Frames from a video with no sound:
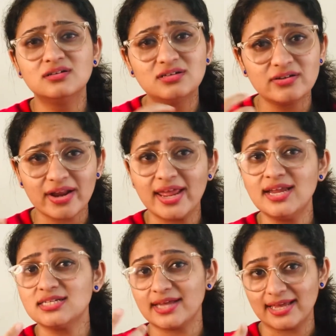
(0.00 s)

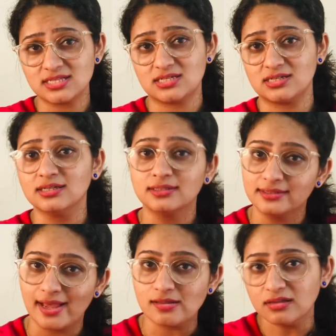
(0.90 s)
great extent
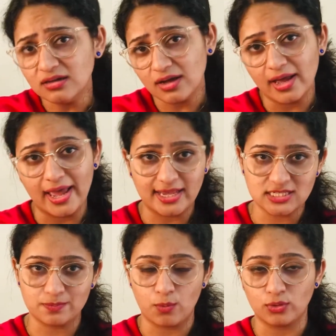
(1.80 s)
than the
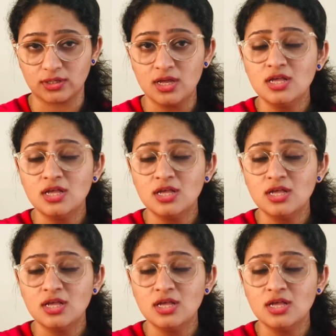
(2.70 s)
export.